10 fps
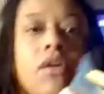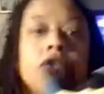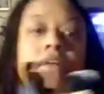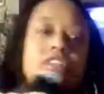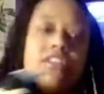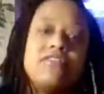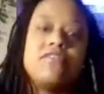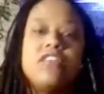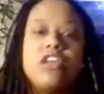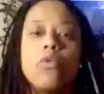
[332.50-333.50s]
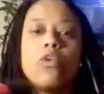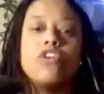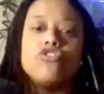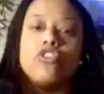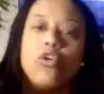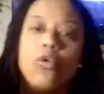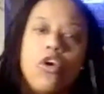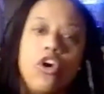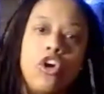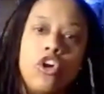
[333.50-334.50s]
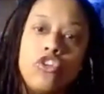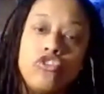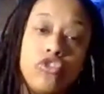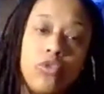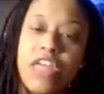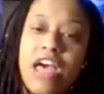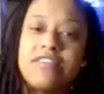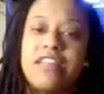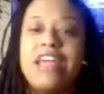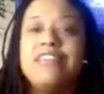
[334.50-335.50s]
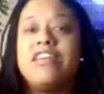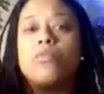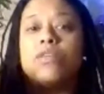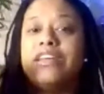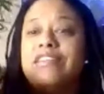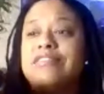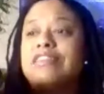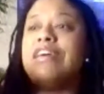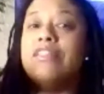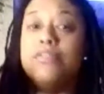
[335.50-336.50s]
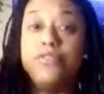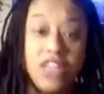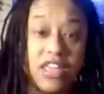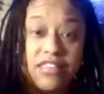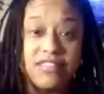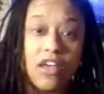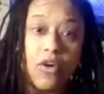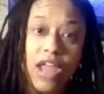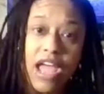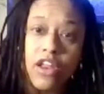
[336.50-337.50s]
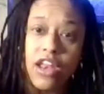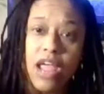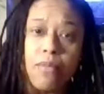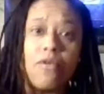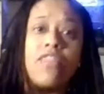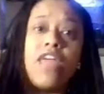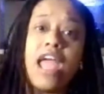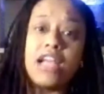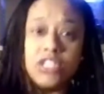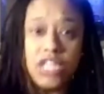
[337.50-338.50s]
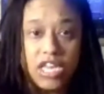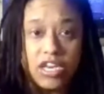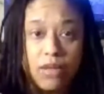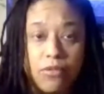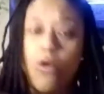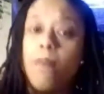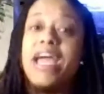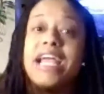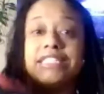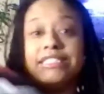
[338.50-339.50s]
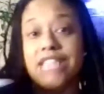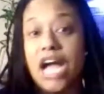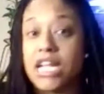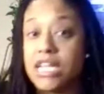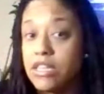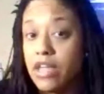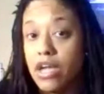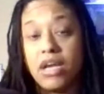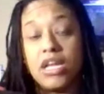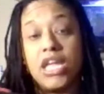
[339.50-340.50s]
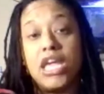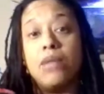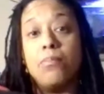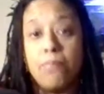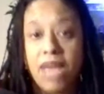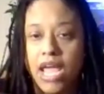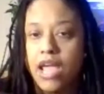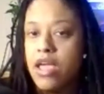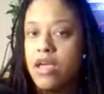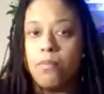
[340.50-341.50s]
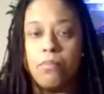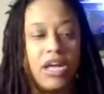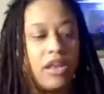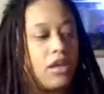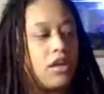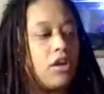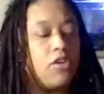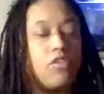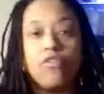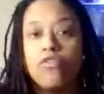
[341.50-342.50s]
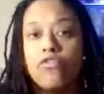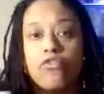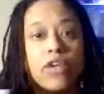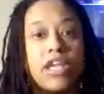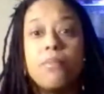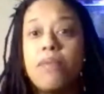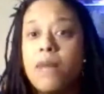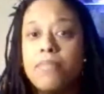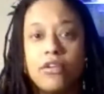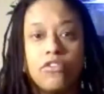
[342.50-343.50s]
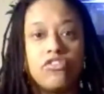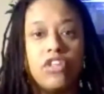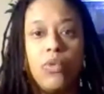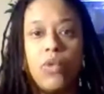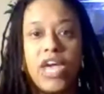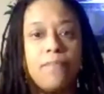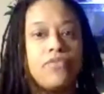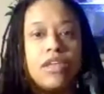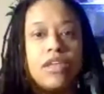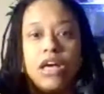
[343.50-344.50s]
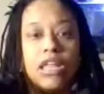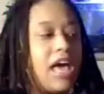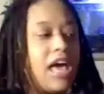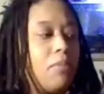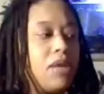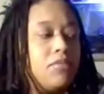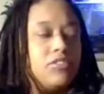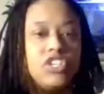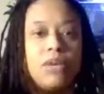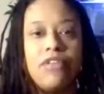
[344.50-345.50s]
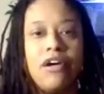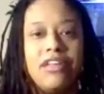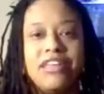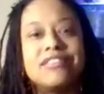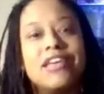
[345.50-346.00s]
But this is the original 2018 release. These sold out in April and they actually ended up going back and stocking them again in May. But freaking popular silhouette. A lot of people jumped on this.